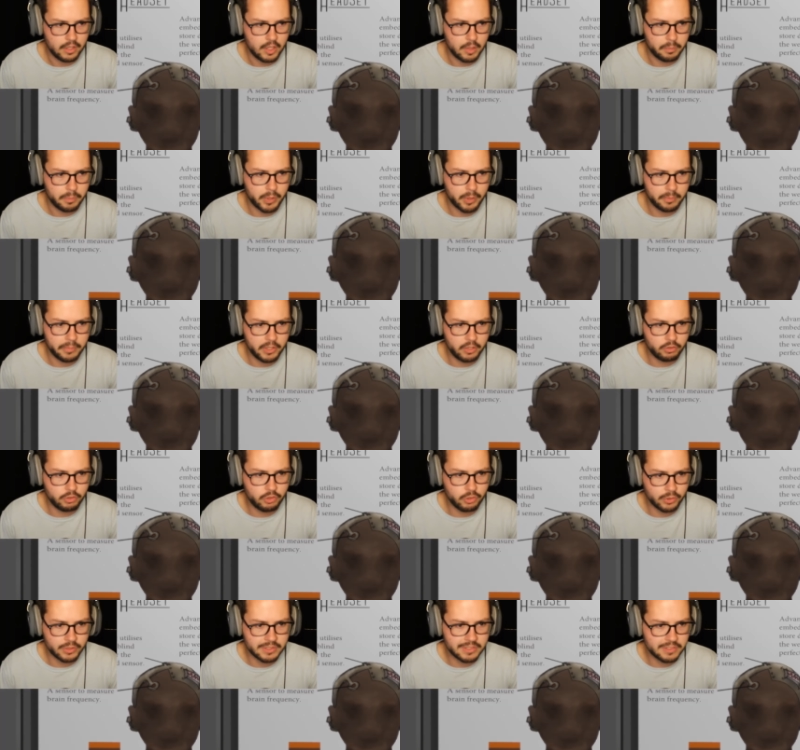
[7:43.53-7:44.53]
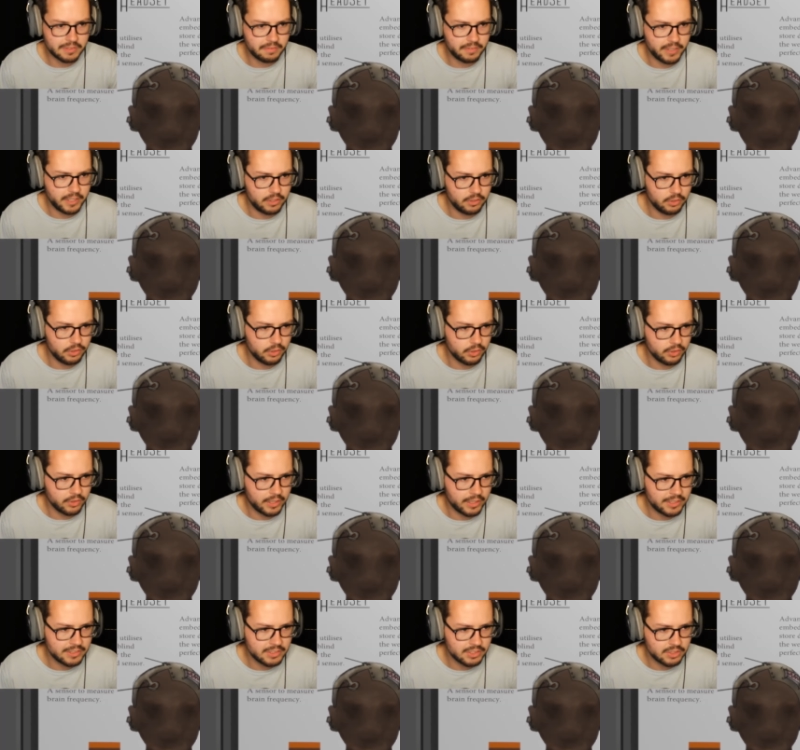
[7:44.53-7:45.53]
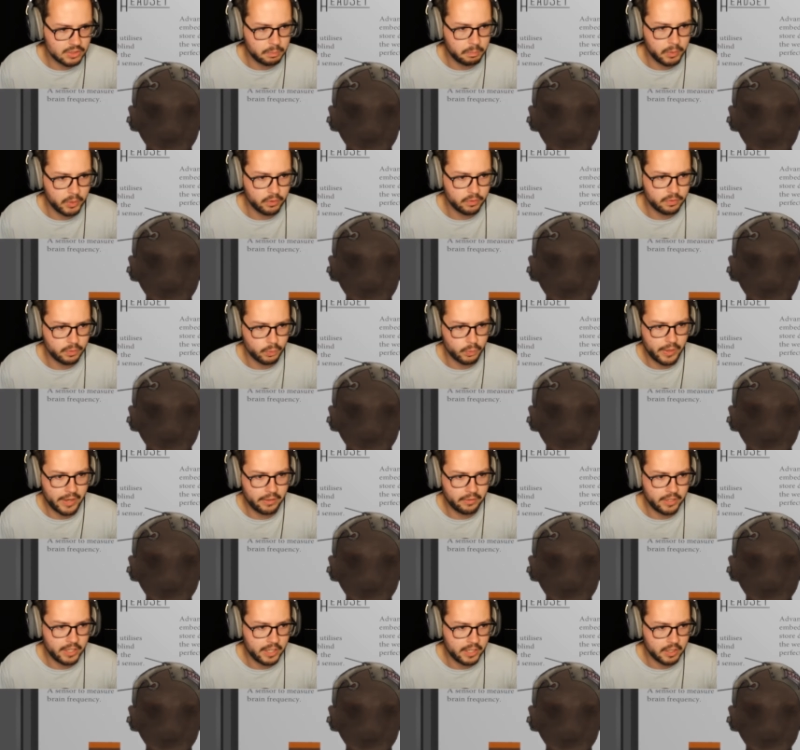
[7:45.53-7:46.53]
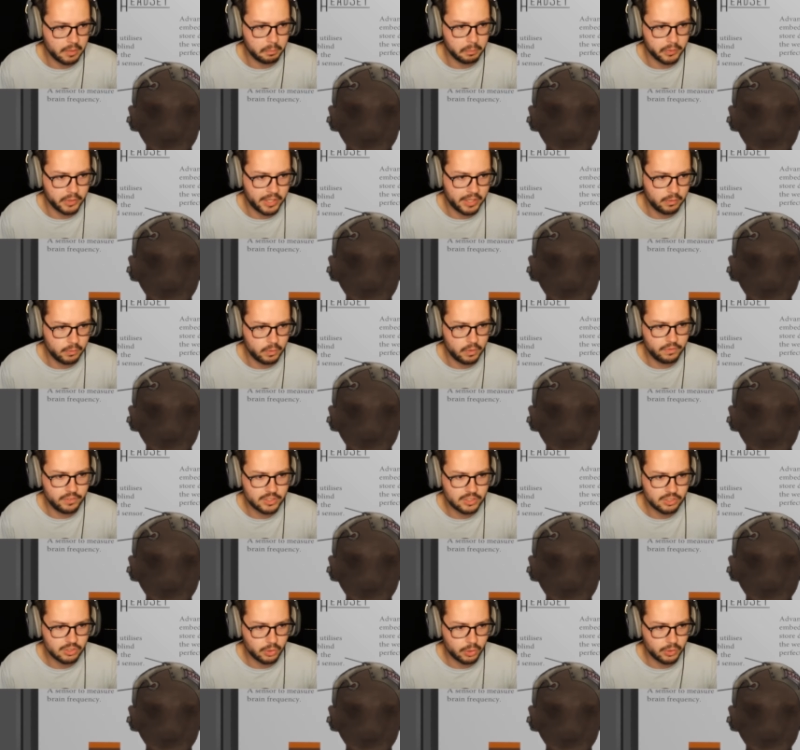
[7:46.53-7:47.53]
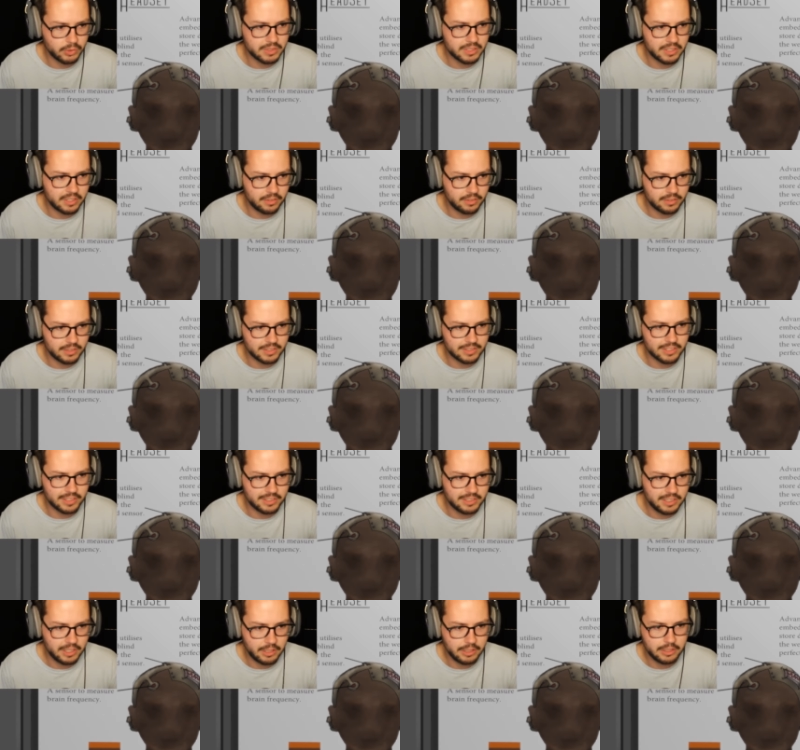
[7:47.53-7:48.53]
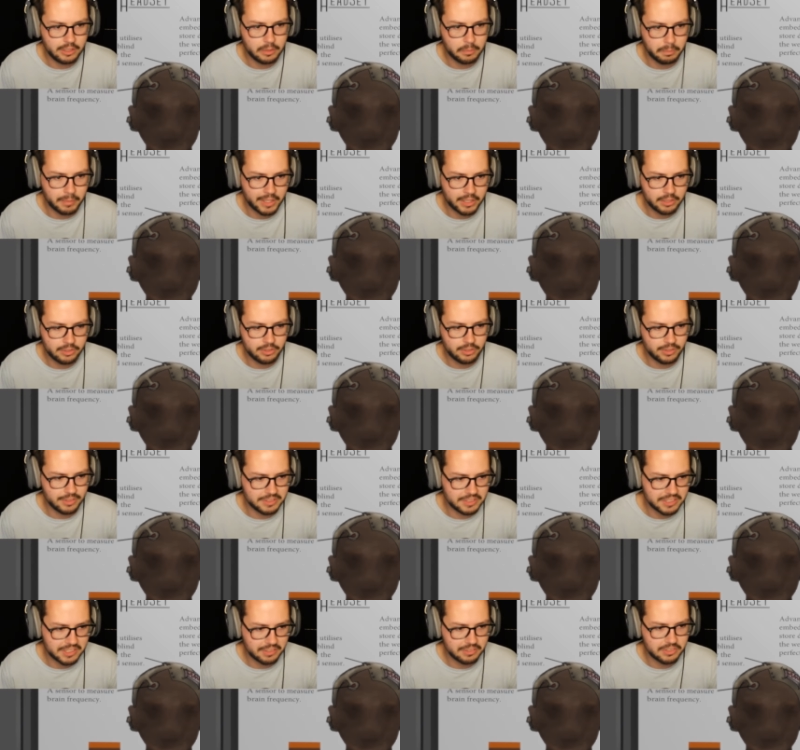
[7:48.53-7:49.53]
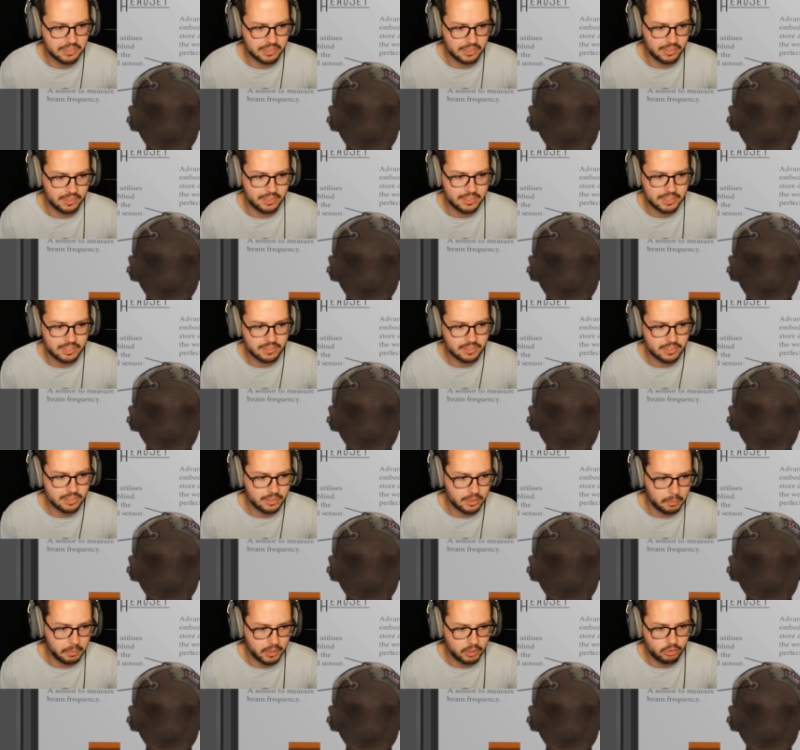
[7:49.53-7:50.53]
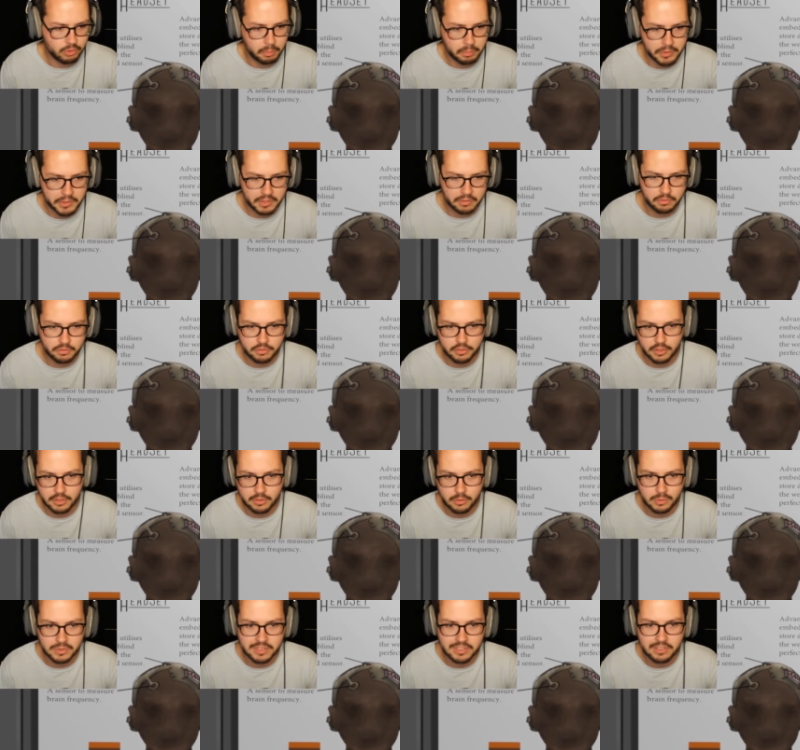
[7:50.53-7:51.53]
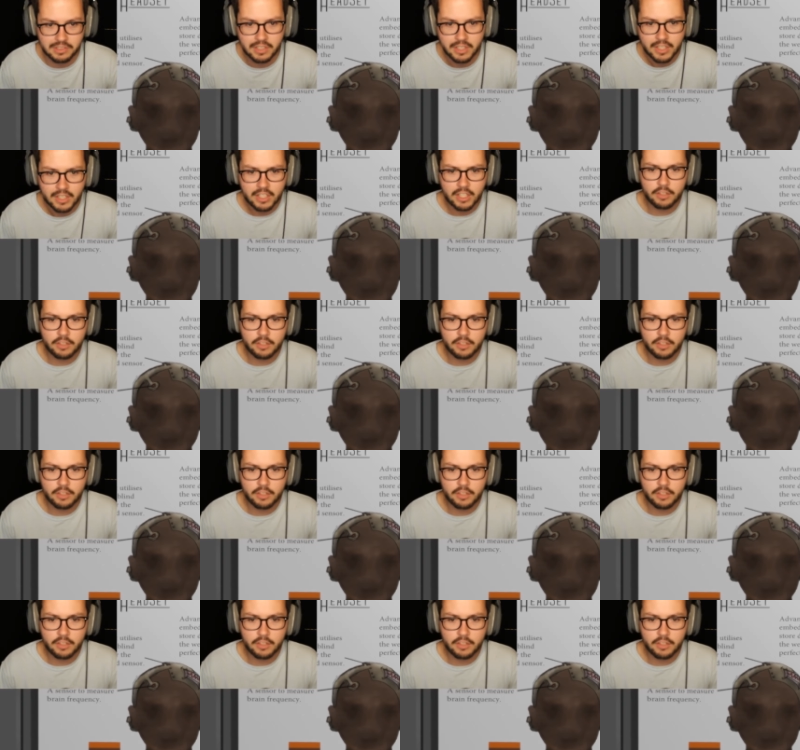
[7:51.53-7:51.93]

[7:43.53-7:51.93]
A permanent joint that utilizes both round head and blind rivets to hold together the titanium monitor and sensor, a sensor to measure brain frequency.